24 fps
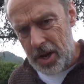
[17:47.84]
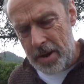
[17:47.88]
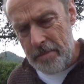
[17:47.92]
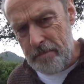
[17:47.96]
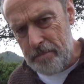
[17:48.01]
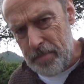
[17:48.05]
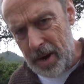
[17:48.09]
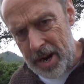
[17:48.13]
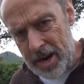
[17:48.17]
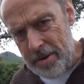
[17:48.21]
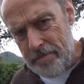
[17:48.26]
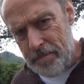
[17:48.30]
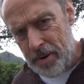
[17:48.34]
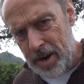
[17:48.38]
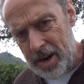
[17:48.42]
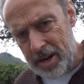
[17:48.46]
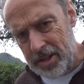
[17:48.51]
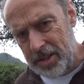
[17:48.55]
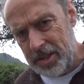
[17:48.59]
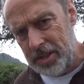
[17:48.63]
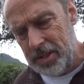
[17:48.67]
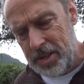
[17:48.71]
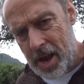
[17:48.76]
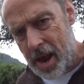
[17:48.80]
it
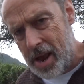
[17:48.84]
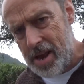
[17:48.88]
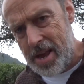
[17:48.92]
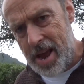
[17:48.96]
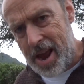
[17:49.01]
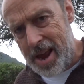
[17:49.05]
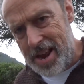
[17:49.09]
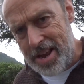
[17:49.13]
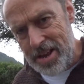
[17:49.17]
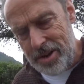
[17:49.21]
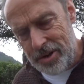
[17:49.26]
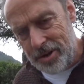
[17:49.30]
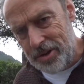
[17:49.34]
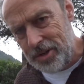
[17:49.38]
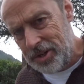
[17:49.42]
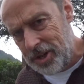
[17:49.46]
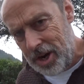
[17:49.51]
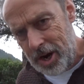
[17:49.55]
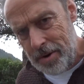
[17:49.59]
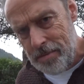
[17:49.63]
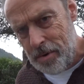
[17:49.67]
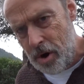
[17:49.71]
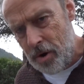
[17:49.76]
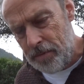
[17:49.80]
bypasses the A8. You can
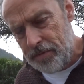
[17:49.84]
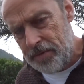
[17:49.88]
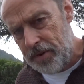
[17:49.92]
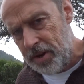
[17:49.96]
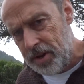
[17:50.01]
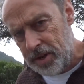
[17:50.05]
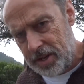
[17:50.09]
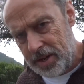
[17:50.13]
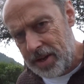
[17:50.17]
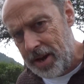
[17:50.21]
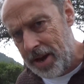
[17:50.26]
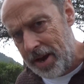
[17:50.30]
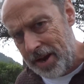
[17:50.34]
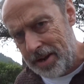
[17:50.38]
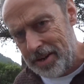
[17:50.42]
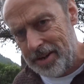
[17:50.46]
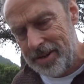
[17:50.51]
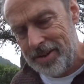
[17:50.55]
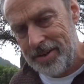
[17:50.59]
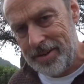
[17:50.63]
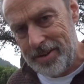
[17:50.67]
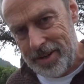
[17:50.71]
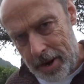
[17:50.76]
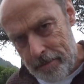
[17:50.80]
come off at Cannes
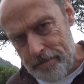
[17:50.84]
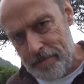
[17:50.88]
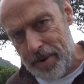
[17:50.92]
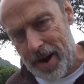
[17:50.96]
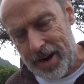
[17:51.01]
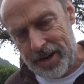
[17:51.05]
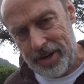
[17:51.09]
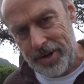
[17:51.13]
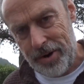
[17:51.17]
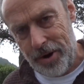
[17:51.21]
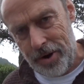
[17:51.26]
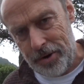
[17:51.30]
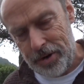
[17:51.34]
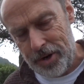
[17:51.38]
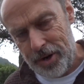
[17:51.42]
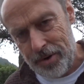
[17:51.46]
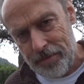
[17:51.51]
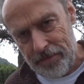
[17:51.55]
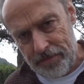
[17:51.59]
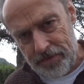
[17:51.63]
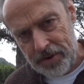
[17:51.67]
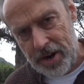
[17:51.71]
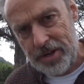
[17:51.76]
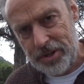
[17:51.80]
and get back on at
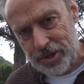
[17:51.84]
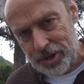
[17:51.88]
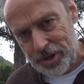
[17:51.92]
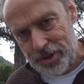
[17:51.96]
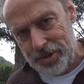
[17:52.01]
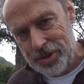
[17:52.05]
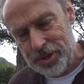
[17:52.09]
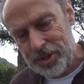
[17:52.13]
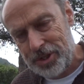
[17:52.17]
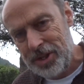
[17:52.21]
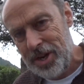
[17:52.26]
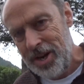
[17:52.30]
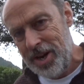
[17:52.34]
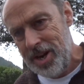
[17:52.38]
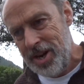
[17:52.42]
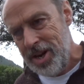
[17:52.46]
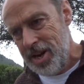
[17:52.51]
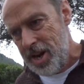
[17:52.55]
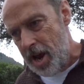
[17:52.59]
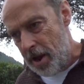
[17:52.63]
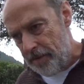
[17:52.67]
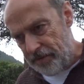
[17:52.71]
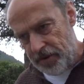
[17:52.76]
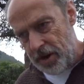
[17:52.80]
Fréjus
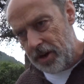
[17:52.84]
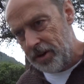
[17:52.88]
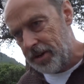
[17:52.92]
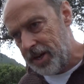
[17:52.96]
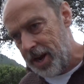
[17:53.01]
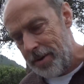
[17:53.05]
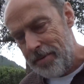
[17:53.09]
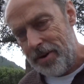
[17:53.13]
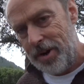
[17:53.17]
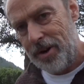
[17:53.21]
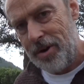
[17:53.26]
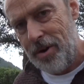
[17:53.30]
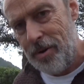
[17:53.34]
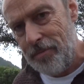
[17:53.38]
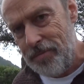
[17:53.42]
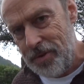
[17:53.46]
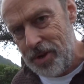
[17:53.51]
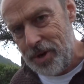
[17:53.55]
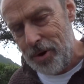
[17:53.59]
if you're coming along